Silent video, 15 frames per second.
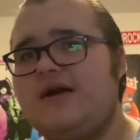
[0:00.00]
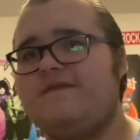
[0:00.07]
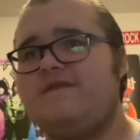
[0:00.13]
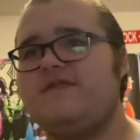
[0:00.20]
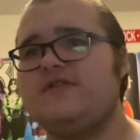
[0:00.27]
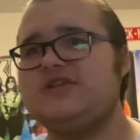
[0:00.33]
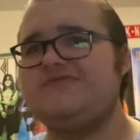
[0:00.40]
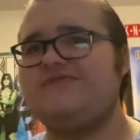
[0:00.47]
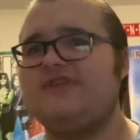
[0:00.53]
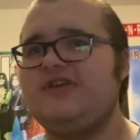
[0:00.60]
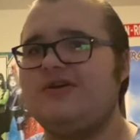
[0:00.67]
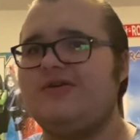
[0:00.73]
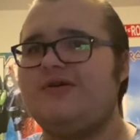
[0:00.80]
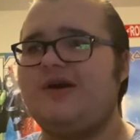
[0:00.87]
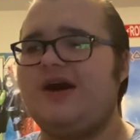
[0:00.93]
for this
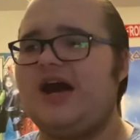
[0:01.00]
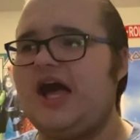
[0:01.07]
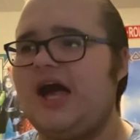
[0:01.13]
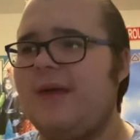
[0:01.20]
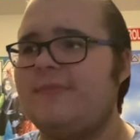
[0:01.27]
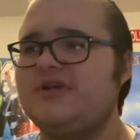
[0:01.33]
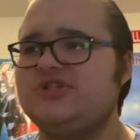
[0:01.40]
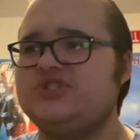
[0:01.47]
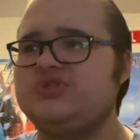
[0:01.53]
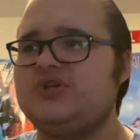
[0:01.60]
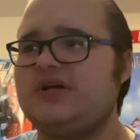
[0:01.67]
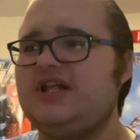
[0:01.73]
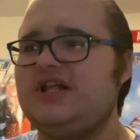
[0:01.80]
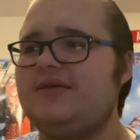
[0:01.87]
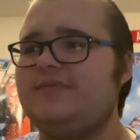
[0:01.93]
video, I'm going to
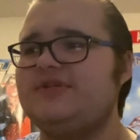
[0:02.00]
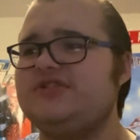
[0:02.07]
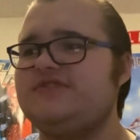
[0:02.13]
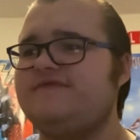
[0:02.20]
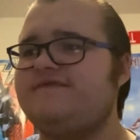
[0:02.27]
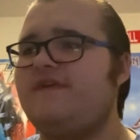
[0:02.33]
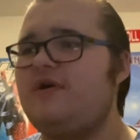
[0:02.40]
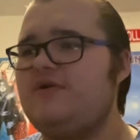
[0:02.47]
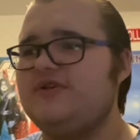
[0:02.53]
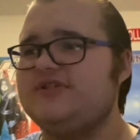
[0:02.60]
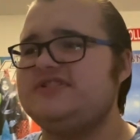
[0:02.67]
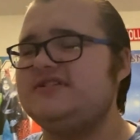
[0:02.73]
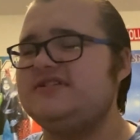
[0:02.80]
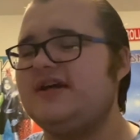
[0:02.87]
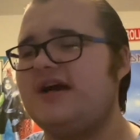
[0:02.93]
strictly be
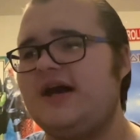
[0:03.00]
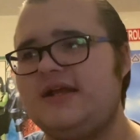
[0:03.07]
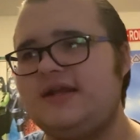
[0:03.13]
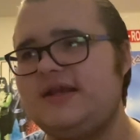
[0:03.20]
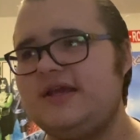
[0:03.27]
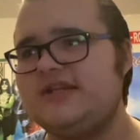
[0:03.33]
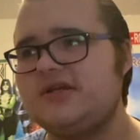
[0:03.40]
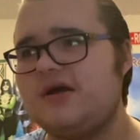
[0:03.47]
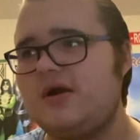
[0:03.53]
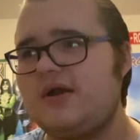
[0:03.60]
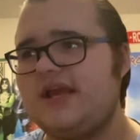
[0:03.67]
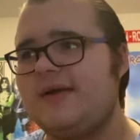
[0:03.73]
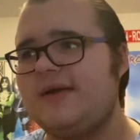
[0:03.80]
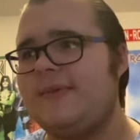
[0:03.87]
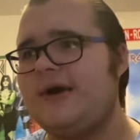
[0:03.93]
focusing on and
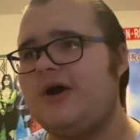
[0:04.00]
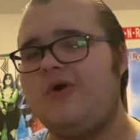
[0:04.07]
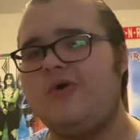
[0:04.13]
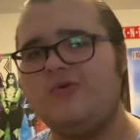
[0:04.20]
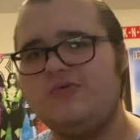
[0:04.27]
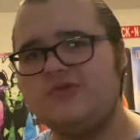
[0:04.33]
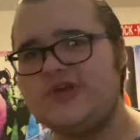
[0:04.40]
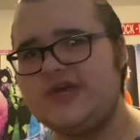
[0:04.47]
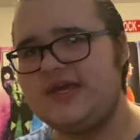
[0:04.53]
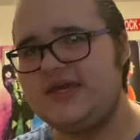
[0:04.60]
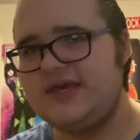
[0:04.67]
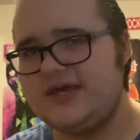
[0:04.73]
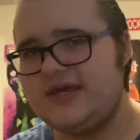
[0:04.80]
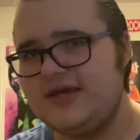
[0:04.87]
talking about only